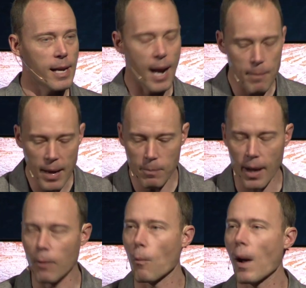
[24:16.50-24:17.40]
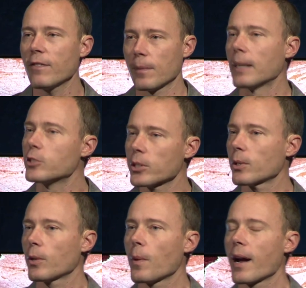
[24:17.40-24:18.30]
And I made my wife and my
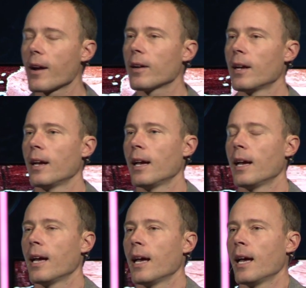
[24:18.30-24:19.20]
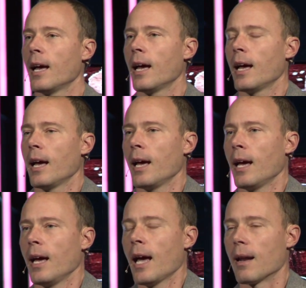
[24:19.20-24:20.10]
children aware.
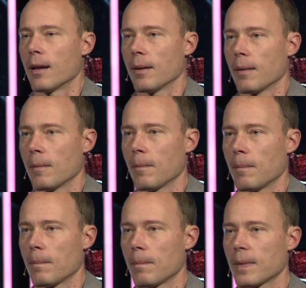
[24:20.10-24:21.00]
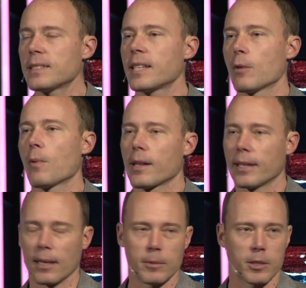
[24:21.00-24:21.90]
And let's say Riley
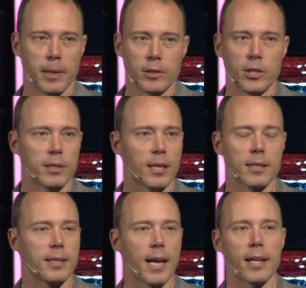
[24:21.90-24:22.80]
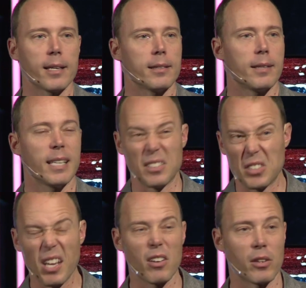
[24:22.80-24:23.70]
comes to me and she says, Daddy, in
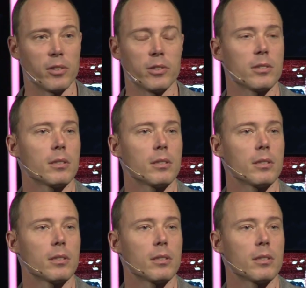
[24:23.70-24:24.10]
tears,